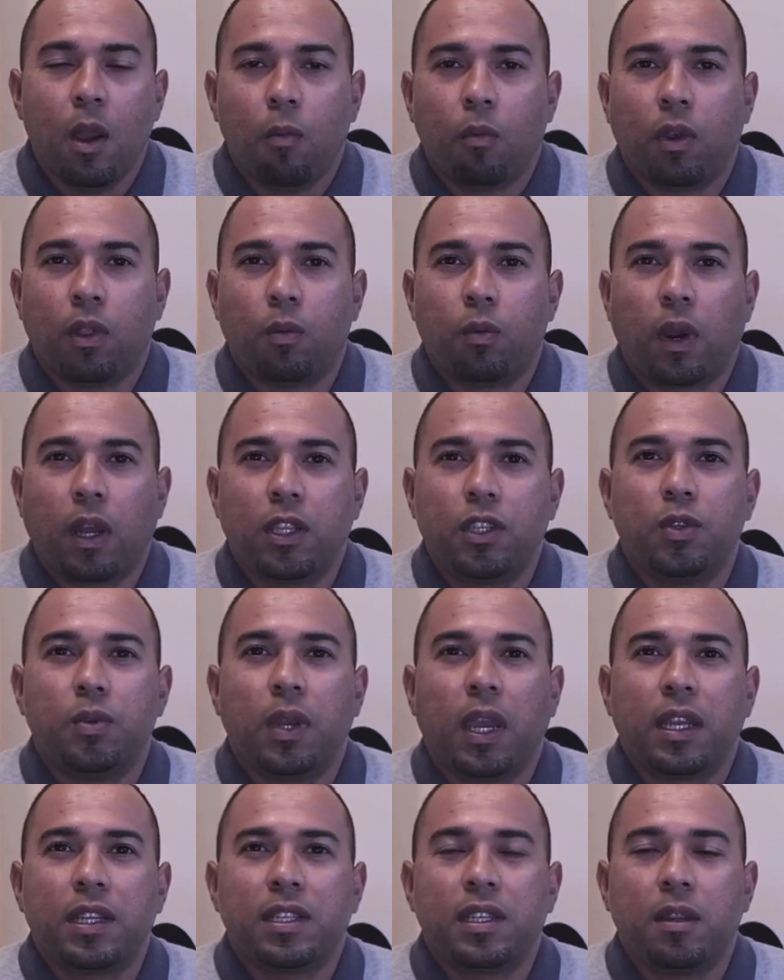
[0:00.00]
with what you
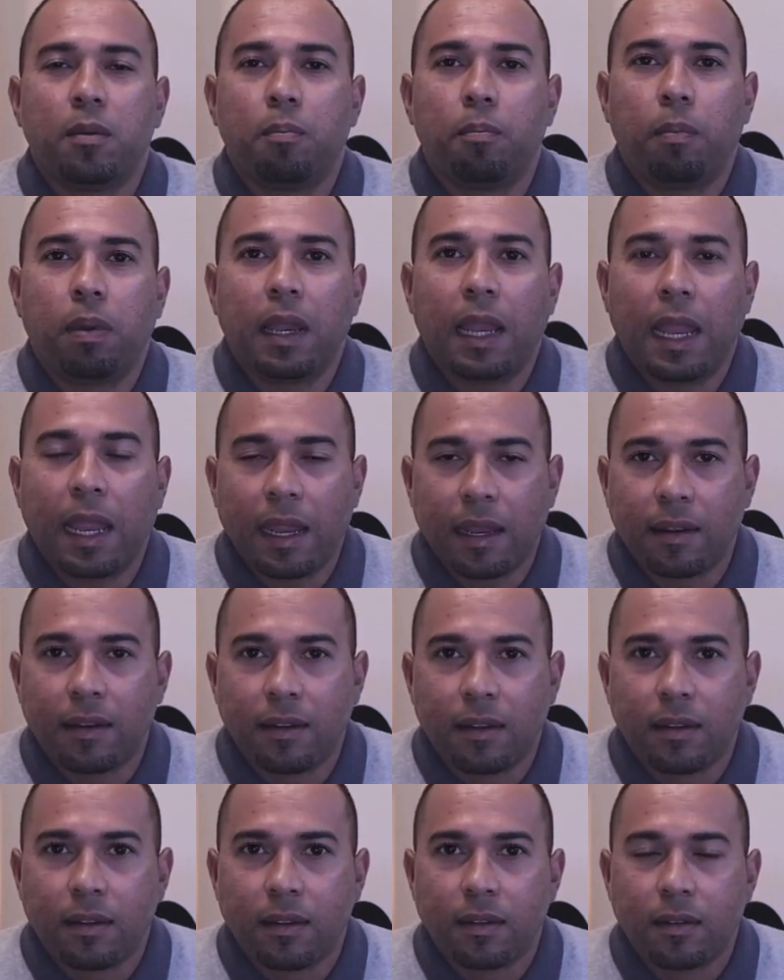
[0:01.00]
actually planned
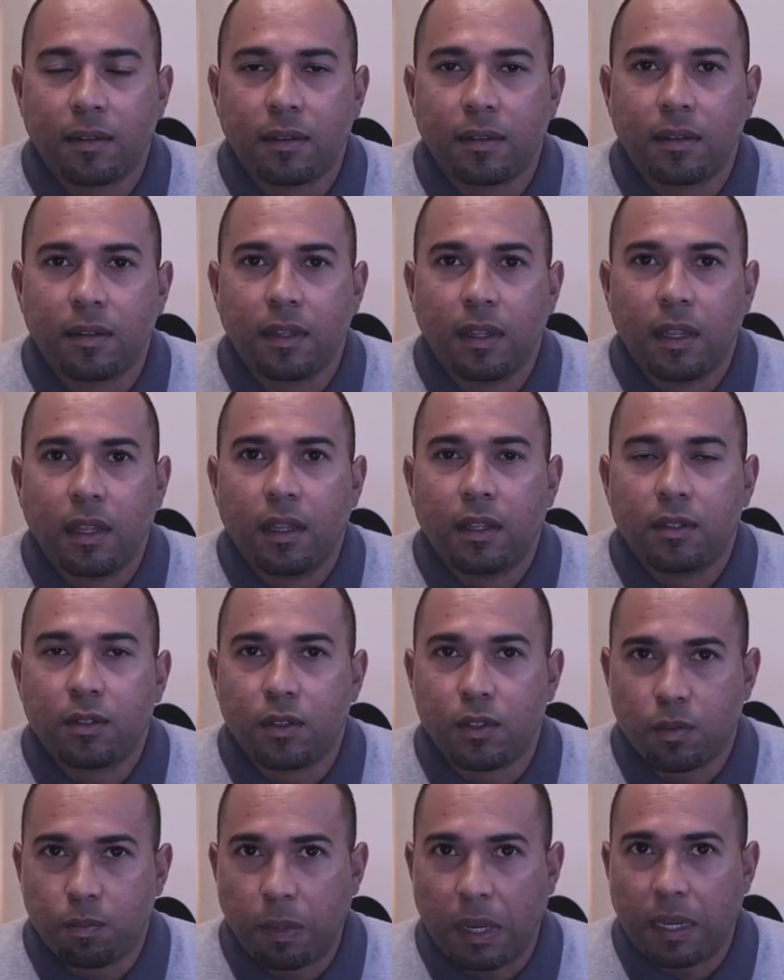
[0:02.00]
to
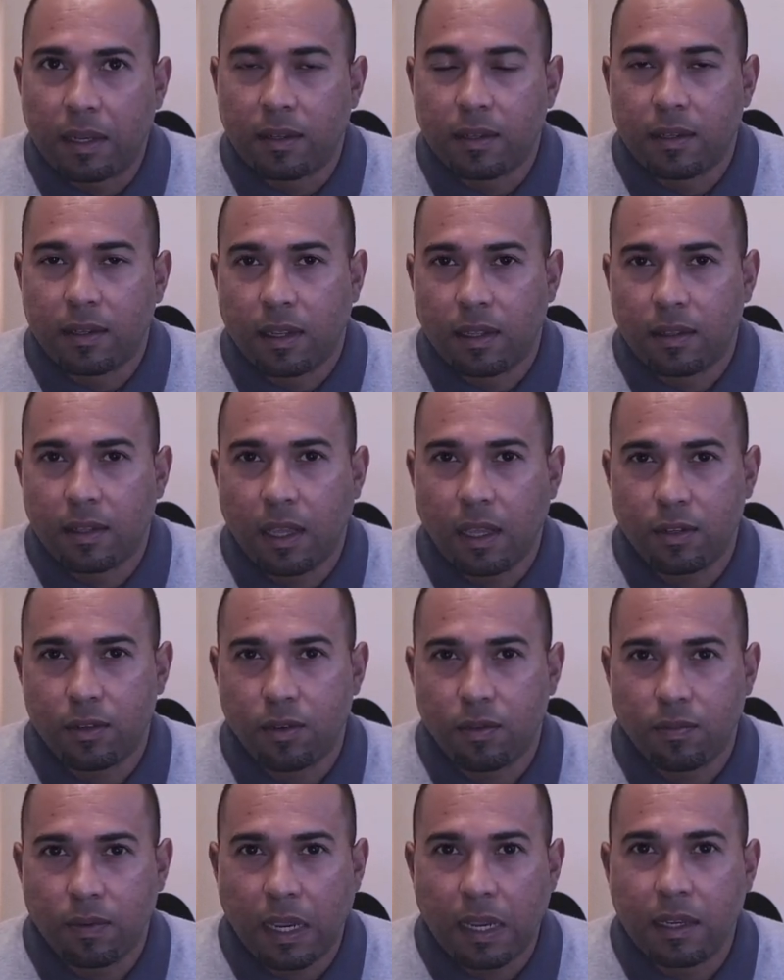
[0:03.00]
spend, and that
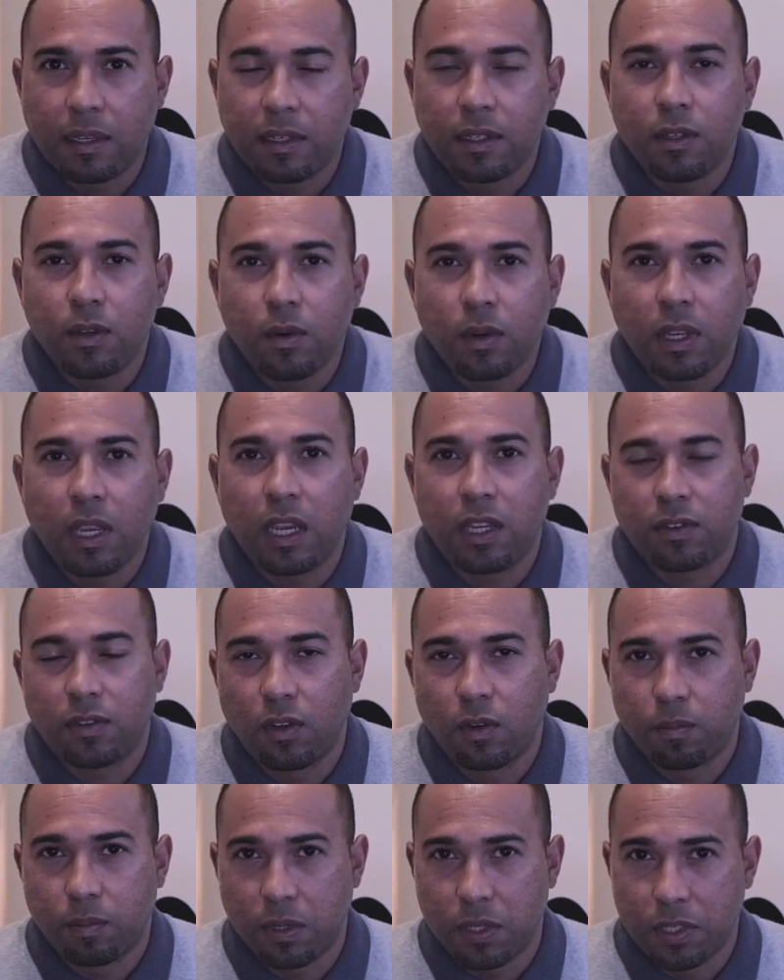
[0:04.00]
you find in your cash flow
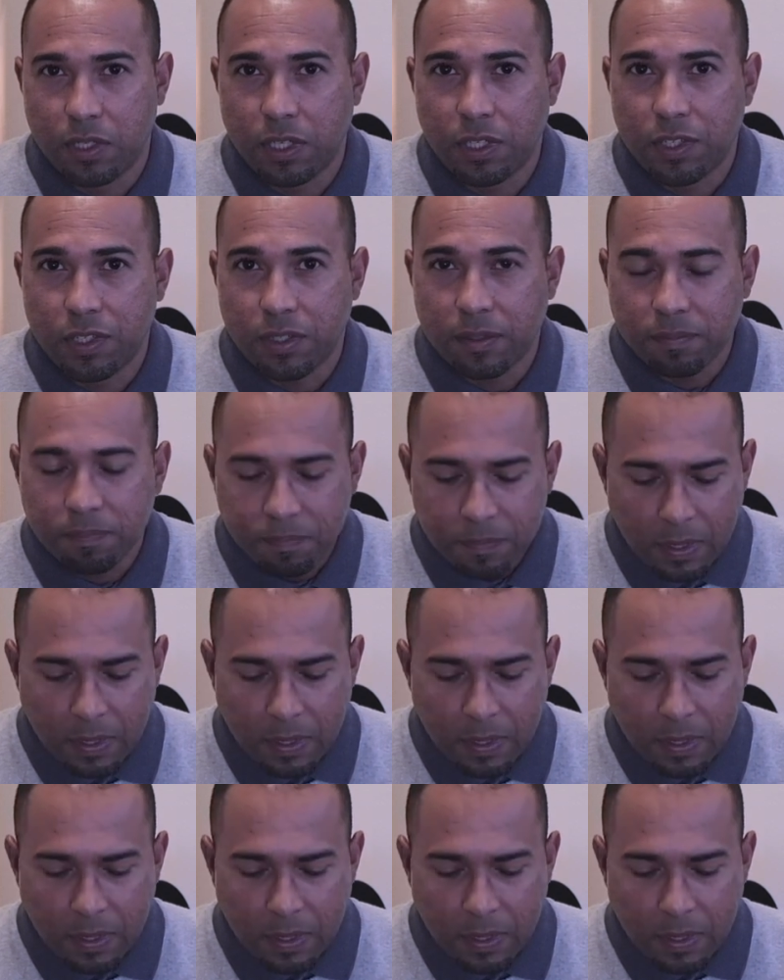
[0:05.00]
projection.